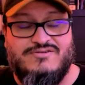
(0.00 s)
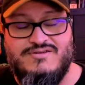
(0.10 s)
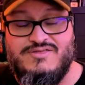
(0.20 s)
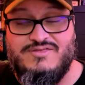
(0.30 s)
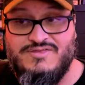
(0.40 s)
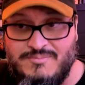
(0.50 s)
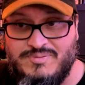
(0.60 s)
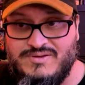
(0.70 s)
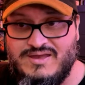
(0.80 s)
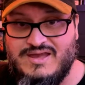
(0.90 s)
heard a
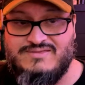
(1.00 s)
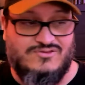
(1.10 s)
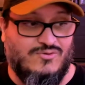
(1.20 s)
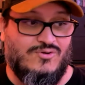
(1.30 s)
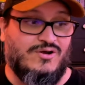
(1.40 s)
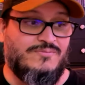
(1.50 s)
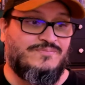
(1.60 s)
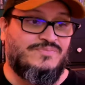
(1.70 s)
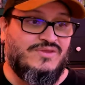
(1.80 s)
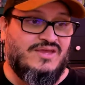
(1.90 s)
thump at the door.
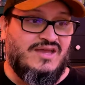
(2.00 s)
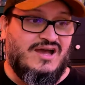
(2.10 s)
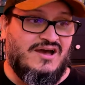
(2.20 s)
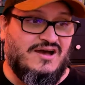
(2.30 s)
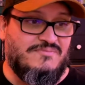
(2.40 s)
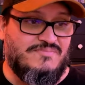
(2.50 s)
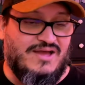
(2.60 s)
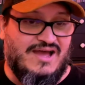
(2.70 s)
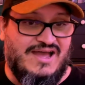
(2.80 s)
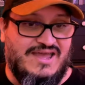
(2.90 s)

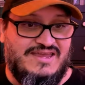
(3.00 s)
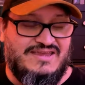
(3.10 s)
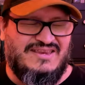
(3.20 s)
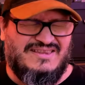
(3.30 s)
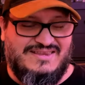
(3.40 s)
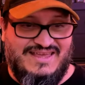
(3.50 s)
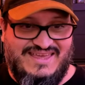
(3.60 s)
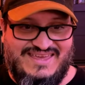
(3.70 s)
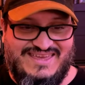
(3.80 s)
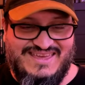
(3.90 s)
I
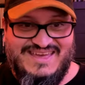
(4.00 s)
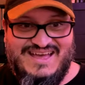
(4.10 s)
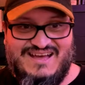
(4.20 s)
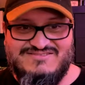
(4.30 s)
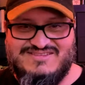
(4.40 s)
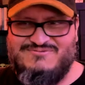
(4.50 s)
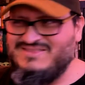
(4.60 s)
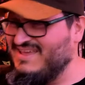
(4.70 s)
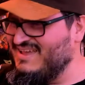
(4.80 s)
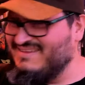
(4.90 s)
was like,
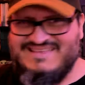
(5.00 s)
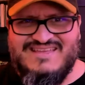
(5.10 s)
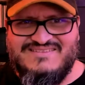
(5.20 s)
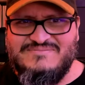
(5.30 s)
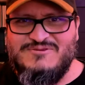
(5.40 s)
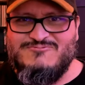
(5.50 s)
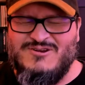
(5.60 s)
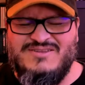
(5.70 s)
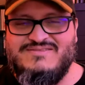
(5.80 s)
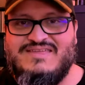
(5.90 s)
what the heck is that? Did somebody
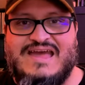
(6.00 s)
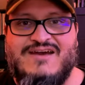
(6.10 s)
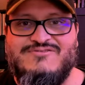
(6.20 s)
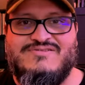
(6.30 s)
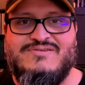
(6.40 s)
run into the house or